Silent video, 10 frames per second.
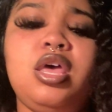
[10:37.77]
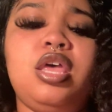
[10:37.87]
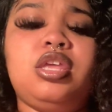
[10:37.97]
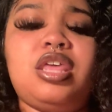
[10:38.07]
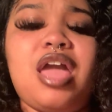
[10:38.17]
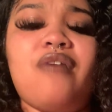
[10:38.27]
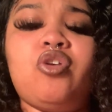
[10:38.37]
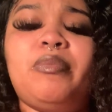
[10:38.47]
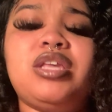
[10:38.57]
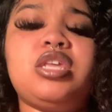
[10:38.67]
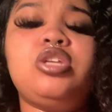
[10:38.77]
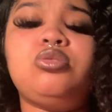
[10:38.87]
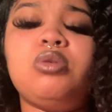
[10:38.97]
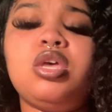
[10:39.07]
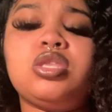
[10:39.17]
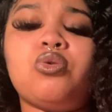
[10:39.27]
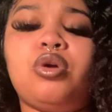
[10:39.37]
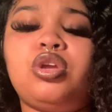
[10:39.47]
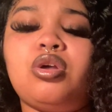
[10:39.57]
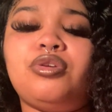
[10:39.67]
they have your best interest, or
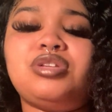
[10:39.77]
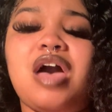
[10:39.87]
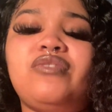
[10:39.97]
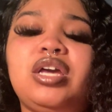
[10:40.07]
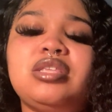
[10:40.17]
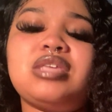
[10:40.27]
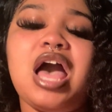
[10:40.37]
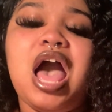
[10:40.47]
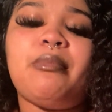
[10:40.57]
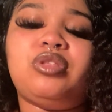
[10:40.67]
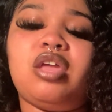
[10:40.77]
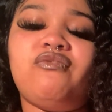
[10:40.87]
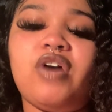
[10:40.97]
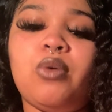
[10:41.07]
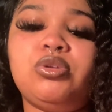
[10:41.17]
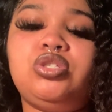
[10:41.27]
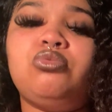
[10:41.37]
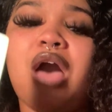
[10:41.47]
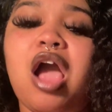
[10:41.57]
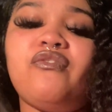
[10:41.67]
you know, they're just having a good time, or they fuck with you.
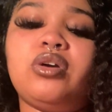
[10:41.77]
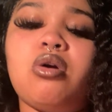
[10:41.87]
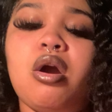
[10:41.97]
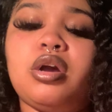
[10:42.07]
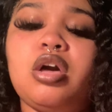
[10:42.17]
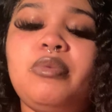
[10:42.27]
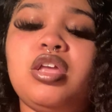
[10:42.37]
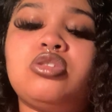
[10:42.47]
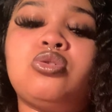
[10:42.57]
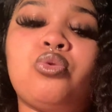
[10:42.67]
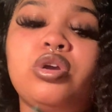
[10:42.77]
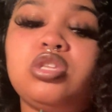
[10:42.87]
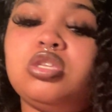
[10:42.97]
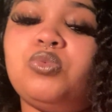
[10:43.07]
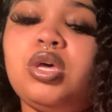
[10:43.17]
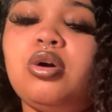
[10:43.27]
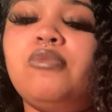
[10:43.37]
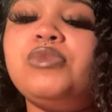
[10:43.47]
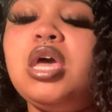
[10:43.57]
Hierophant card could be a Taurus as well.